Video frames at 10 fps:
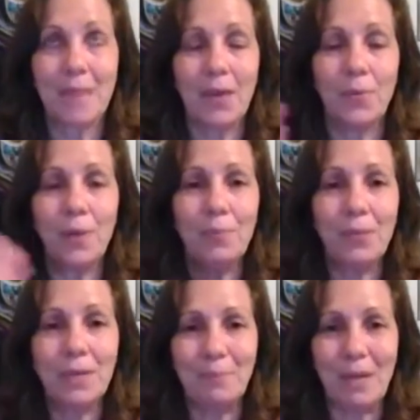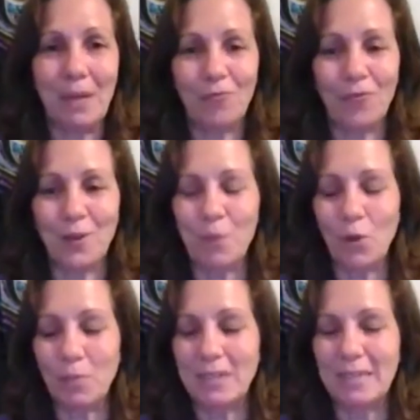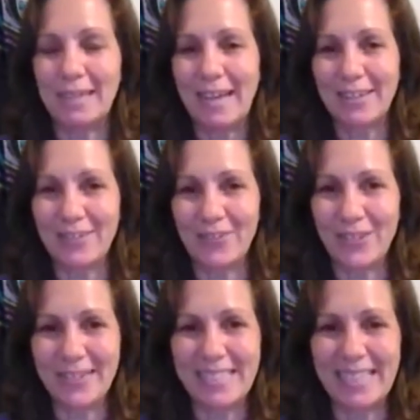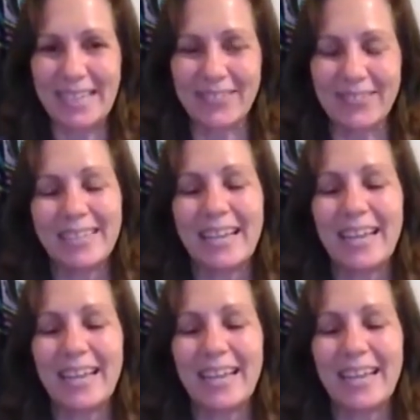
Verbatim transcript: want to bring it back for a moment now that we're all settled